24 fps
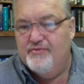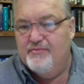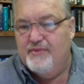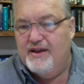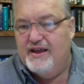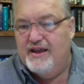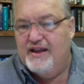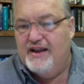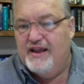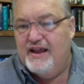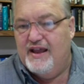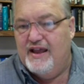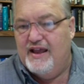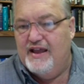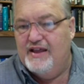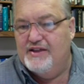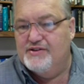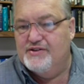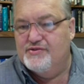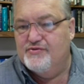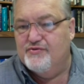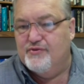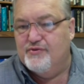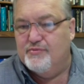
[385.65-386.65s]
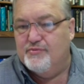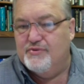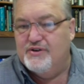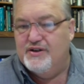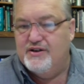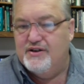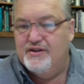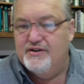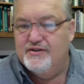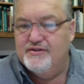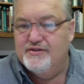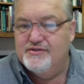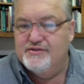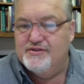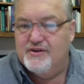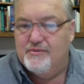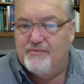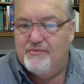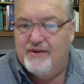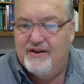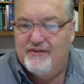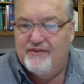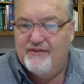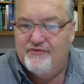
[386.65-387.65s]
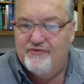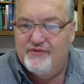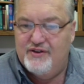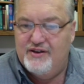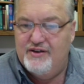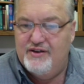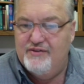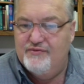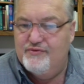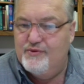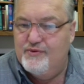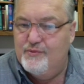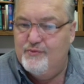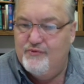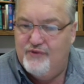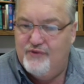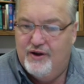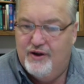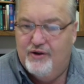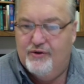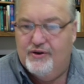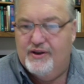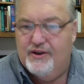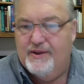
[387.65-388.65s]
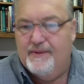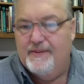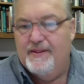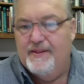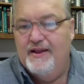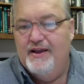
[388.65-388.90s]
mine eyes from tears, and my feet from falling.